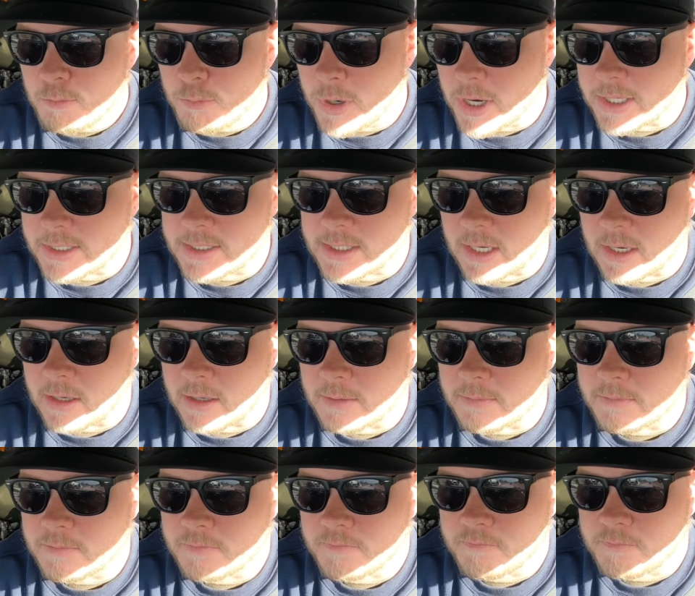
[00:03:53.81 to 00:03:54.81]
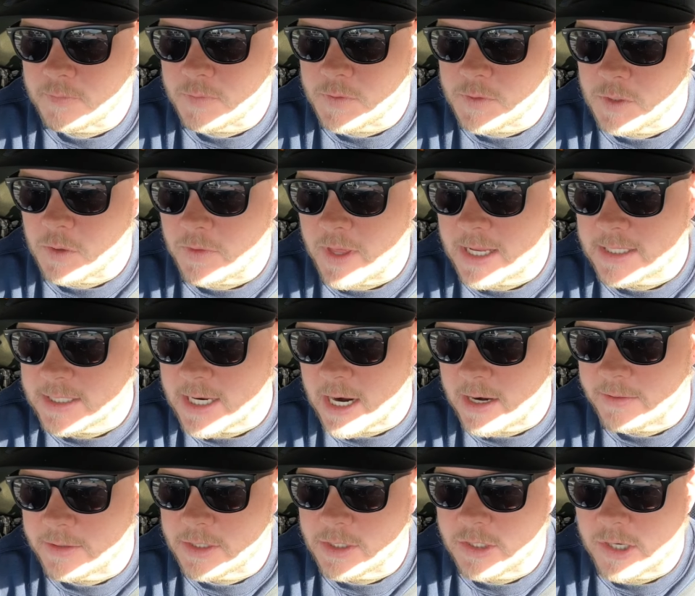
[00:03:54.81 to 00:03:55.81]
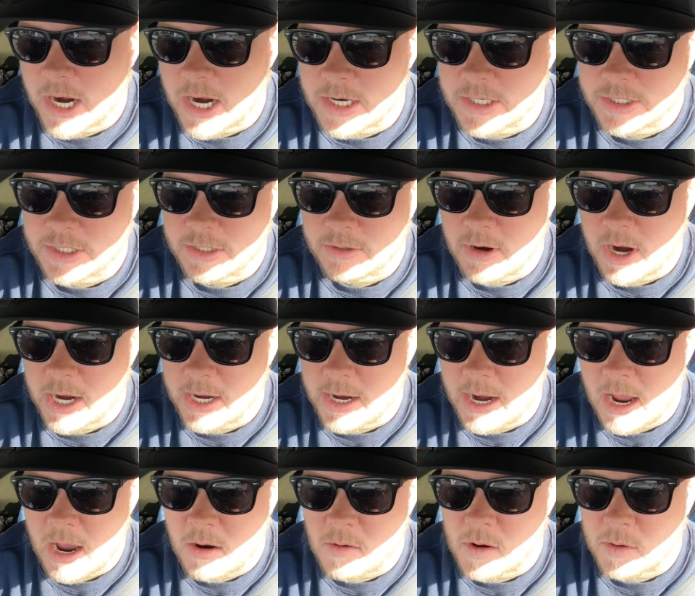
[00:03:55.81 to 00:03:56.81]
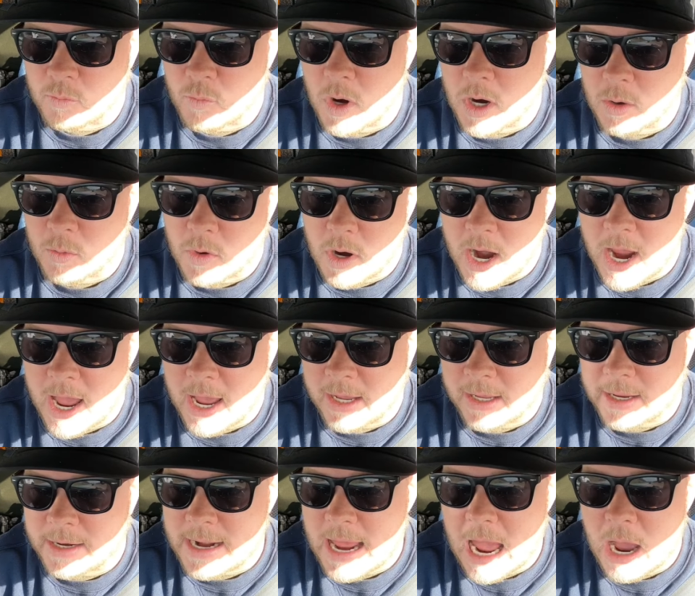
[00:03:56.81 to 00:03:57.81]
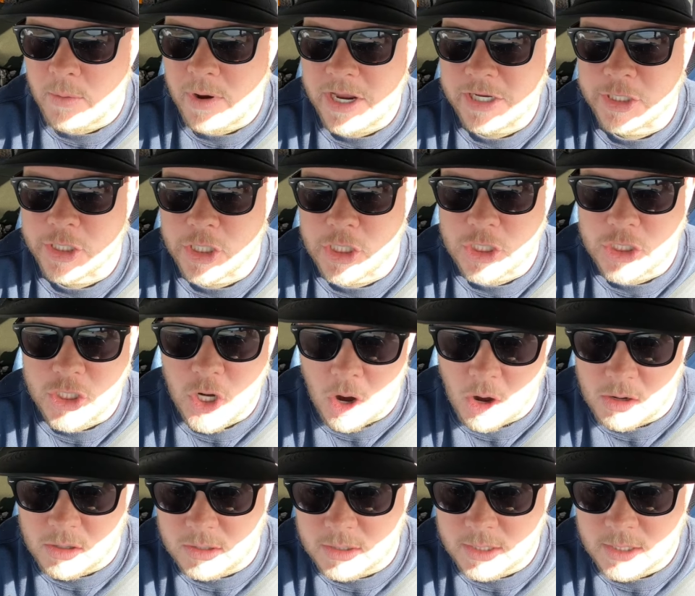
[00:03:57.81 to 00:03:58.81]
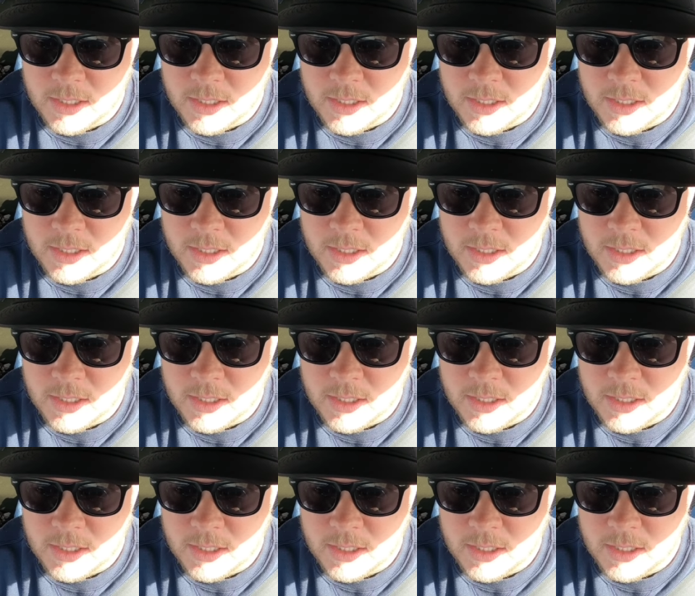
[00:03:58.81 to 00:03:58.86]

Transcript: But, so that's kind of the strategy right now on where we're at and how I start.